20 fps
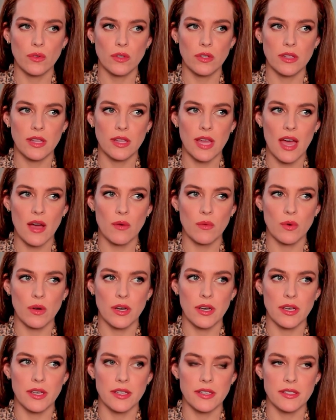that
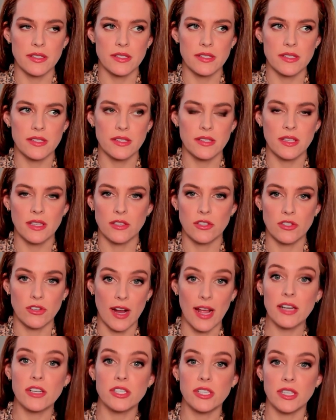was the
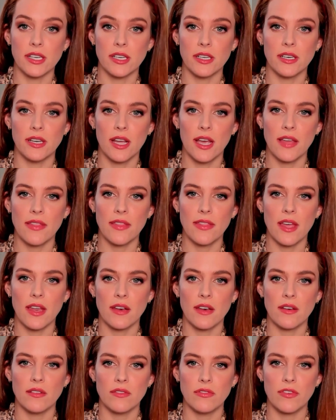direction. And
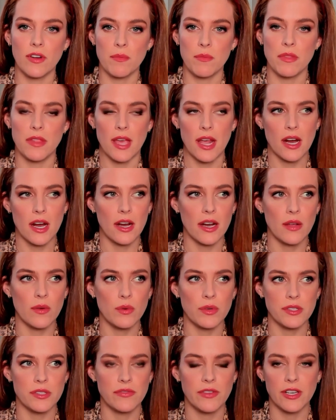then from there, it
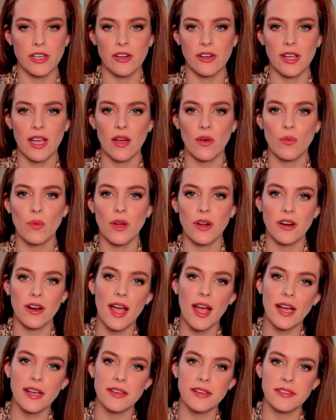was figuring out what her
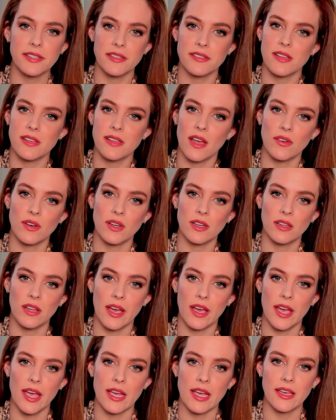accent sounded
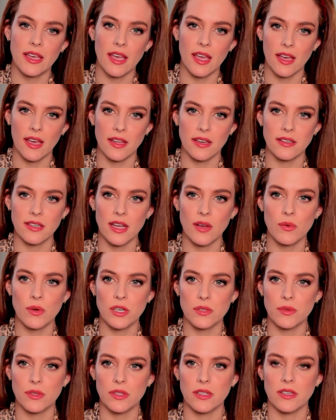like. And I
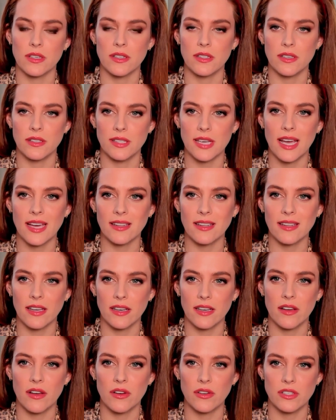worked with a dialect
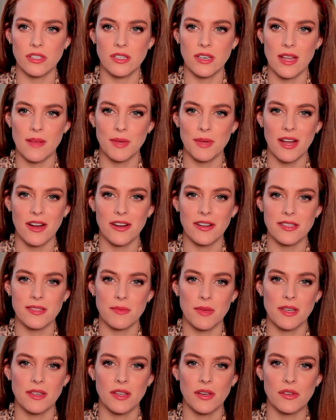coach named Eris
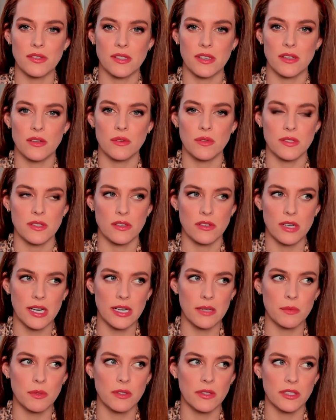Mendoza, who was
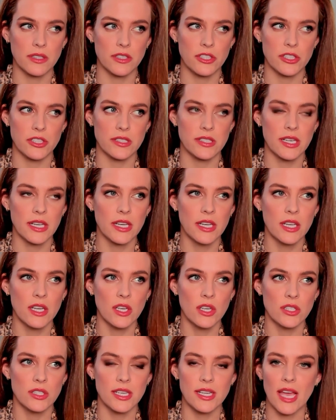incredible. And just
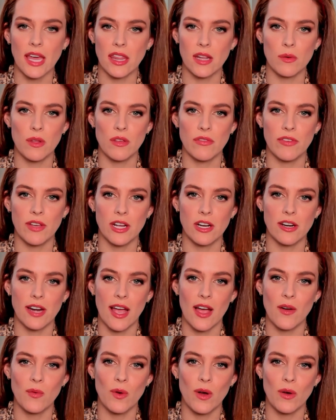together, we figured
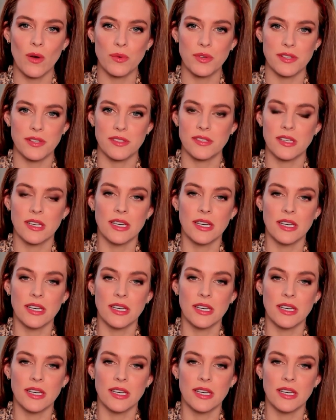out what was